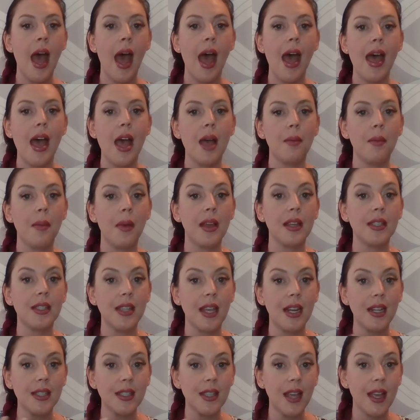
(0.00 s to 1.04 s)
A
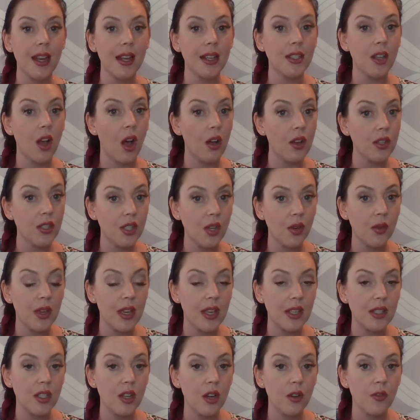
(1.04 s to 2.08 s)
site is also
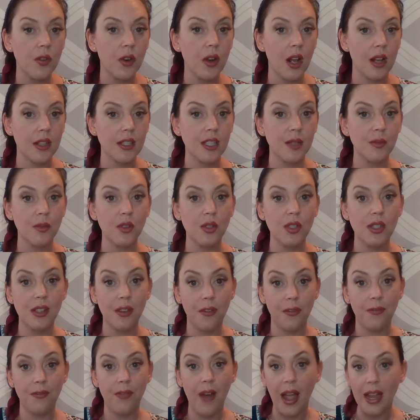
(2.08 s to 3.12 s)
easier for customers to
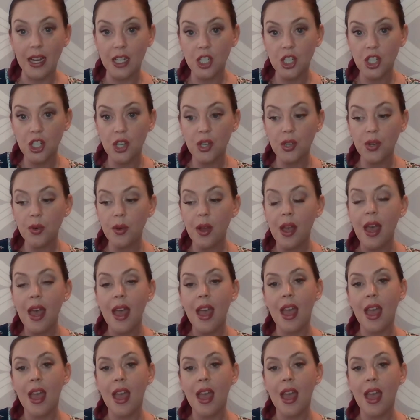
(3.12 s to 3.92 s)
find you.